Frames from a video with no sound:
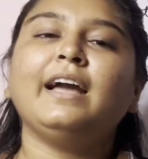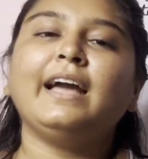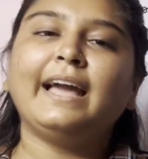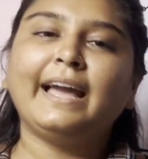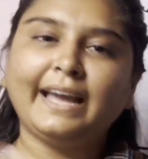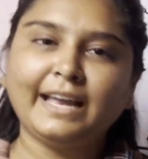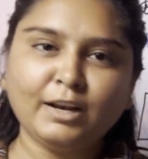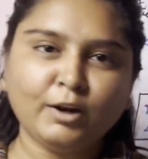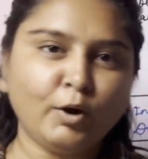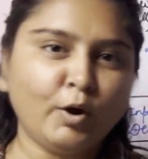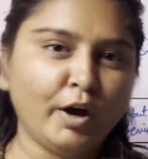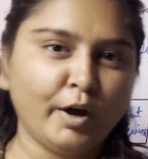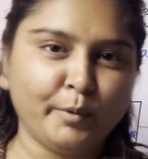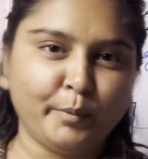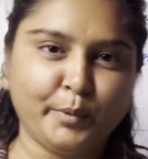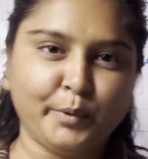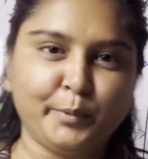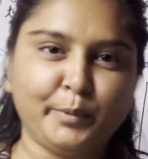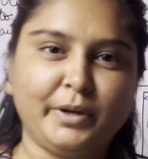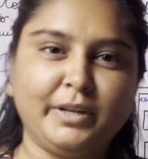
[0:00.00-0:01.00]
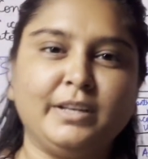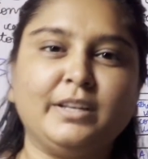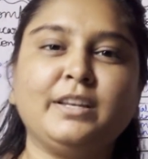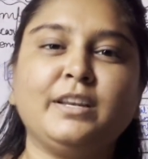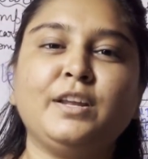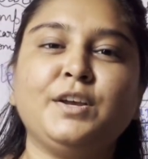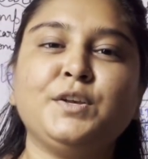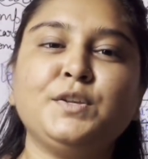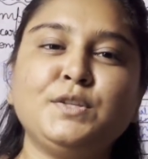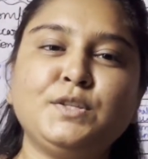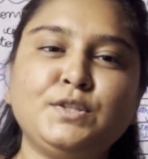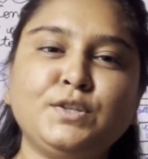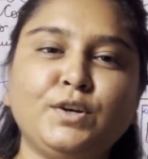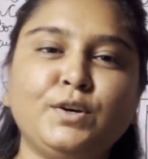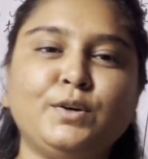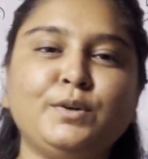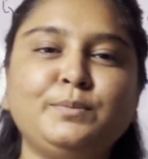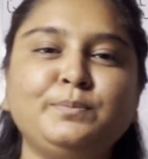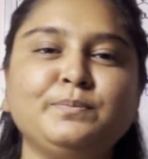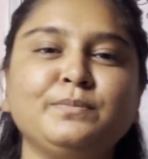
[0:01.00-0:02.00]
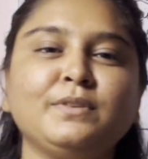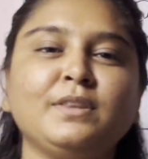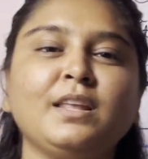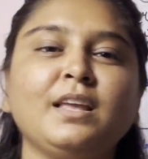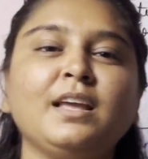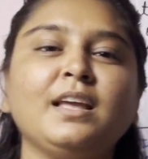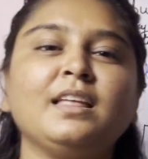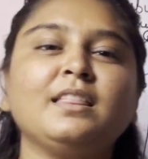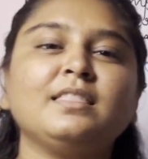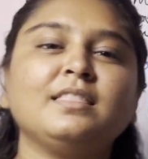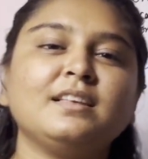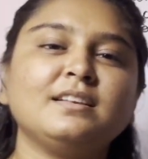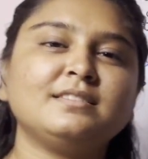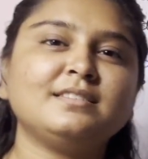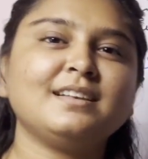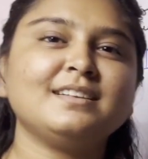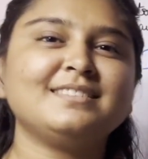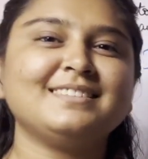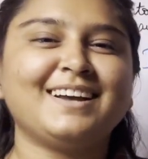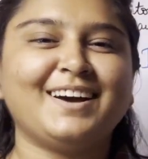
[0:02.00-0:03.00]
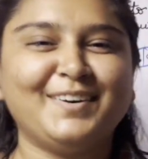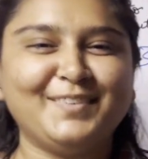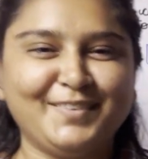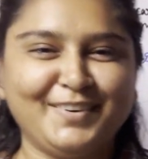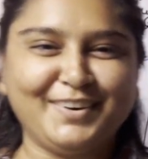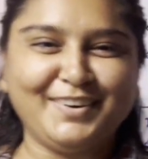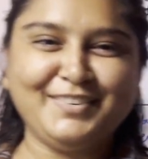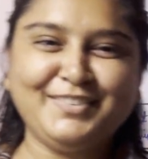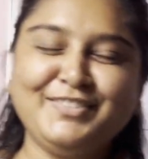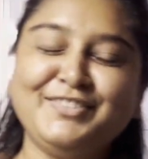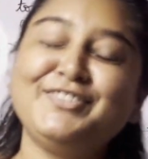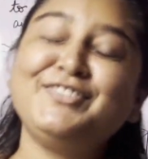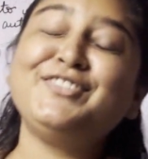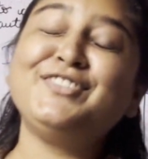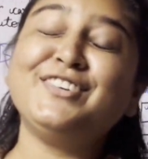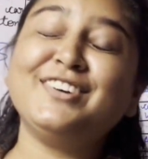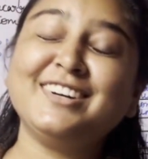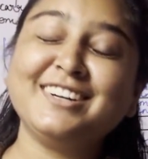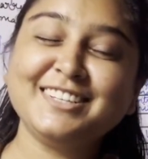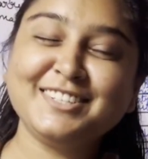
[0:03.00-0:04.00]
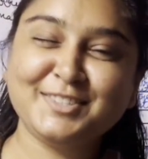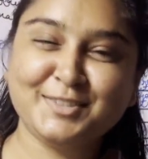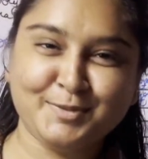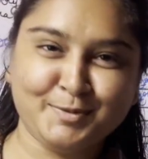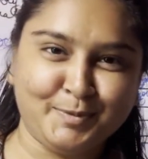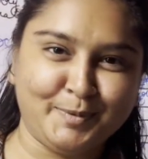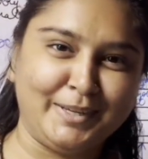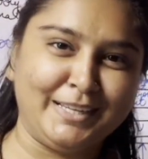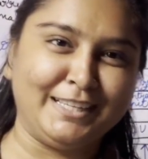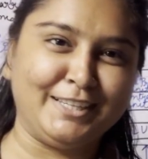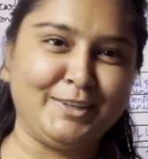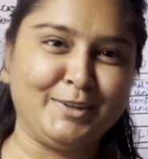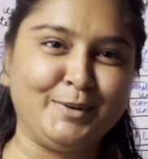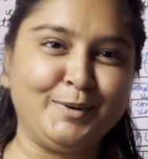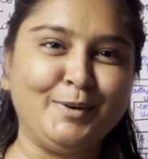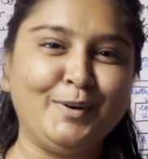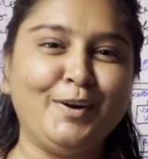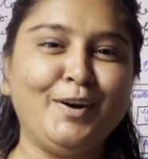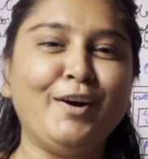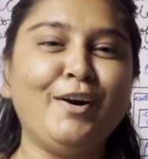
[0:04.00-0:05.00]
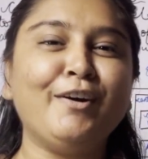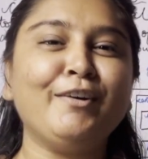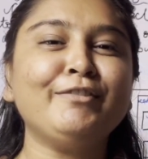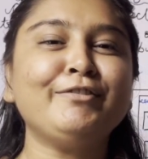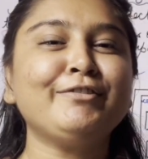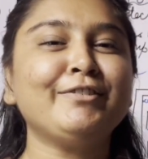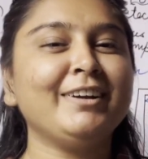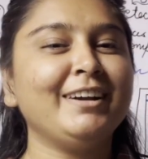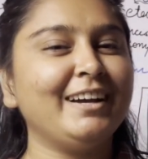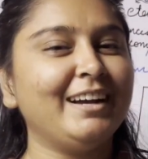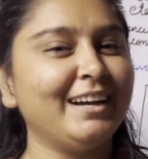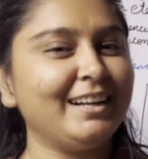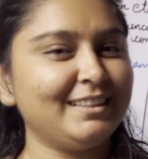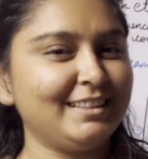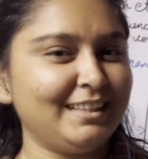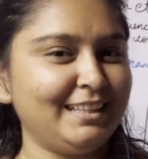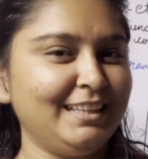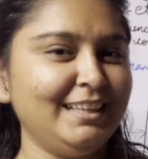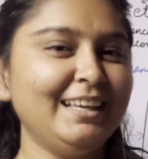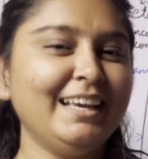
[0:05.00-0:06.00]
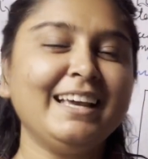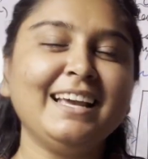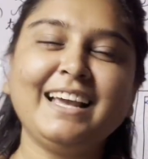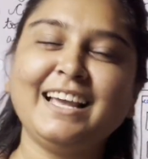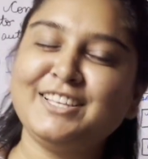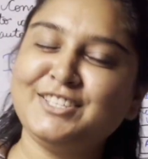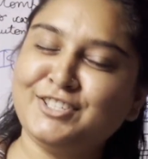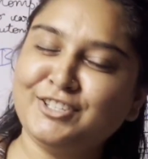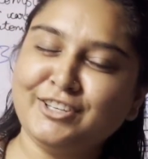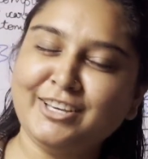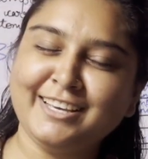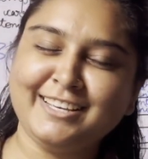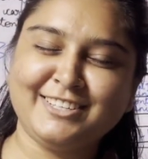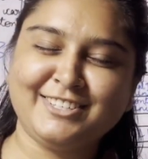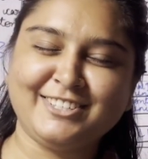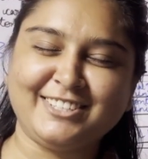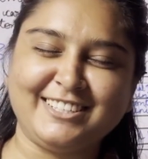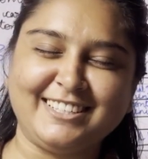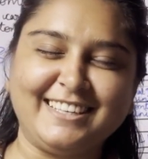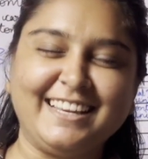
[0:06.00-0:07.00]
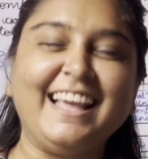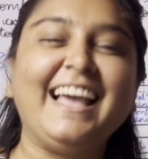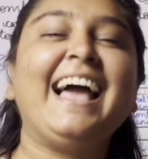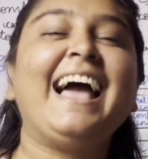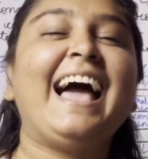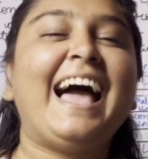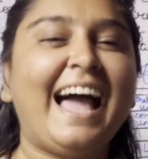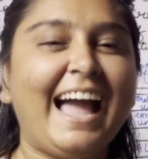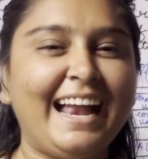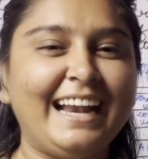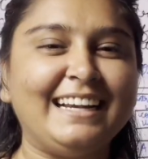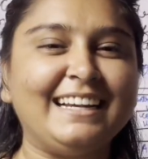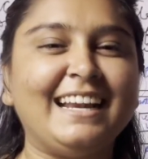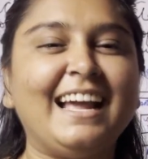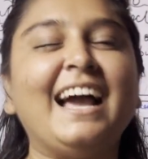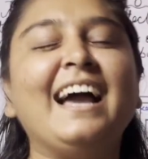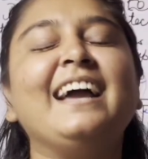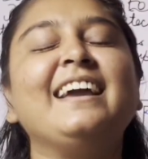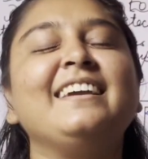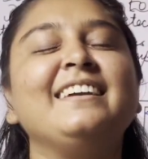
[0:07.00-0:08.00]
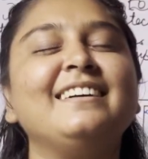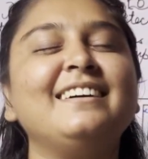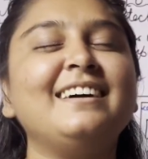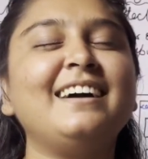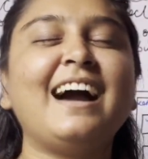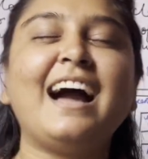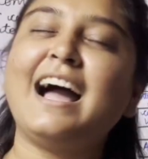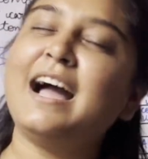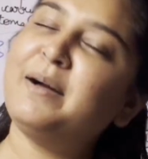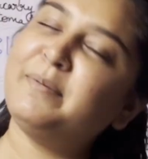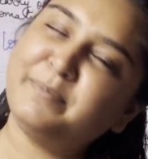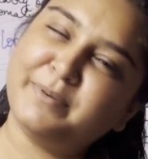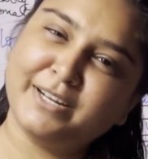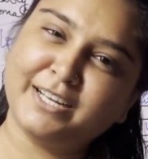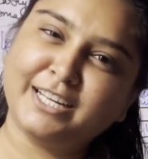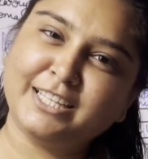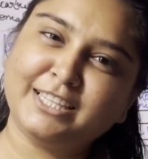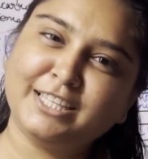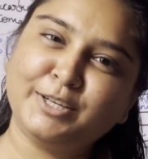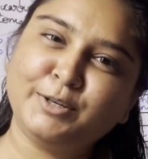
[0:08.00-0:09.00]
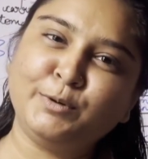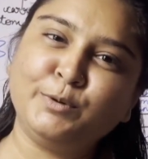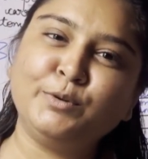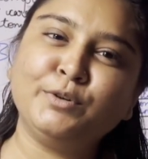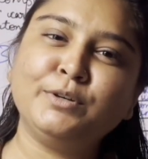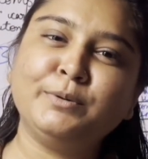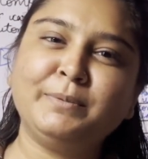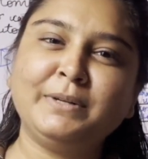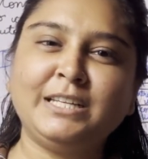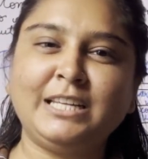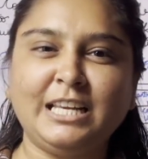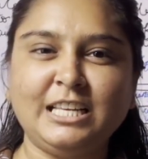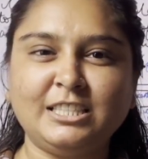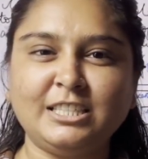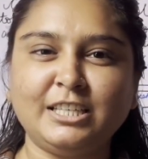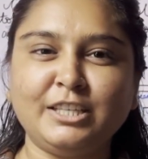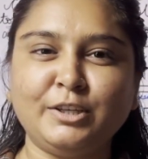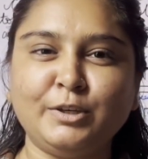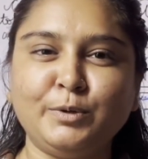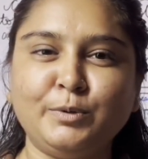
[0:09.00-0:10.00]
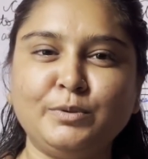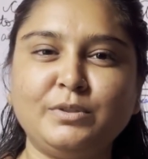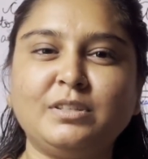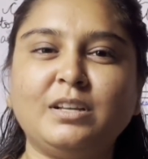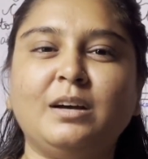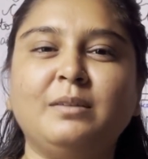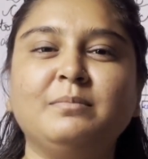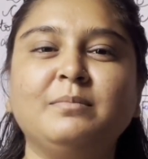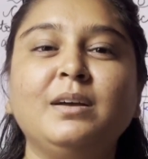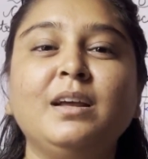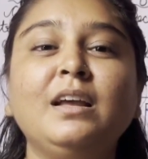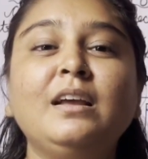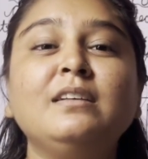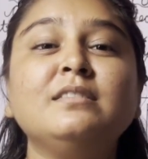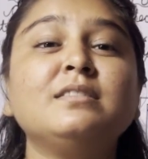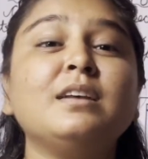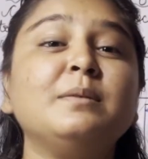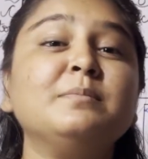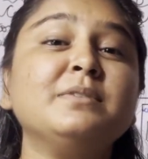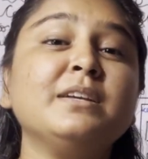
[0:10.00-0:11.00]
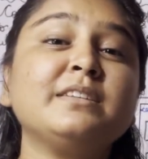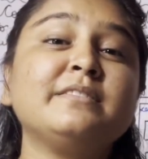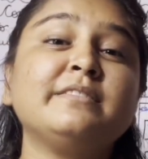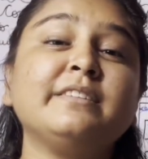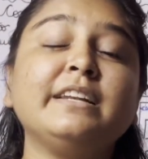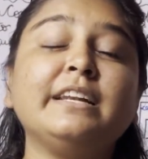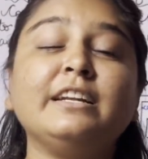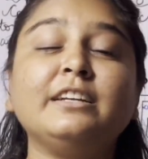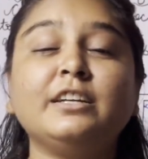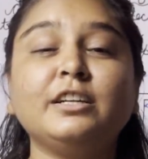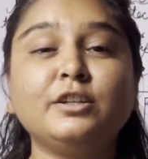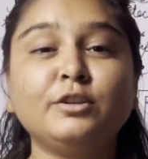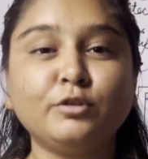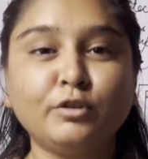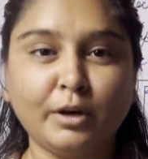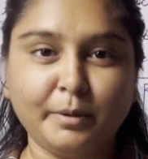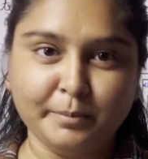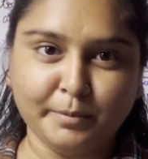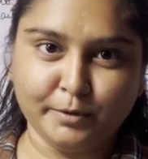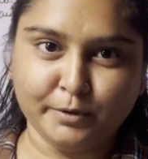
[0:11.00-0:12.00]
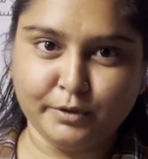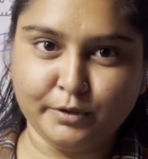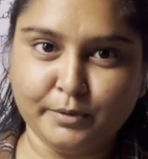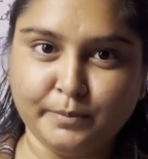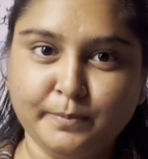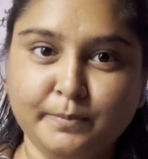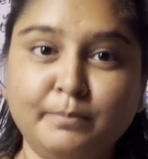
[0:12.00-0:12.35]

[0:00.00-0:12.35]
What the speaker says: Hello everyone. So this is our first video of Gati Education, and here I am Pragati, who would be teaching you some subjects related to computer.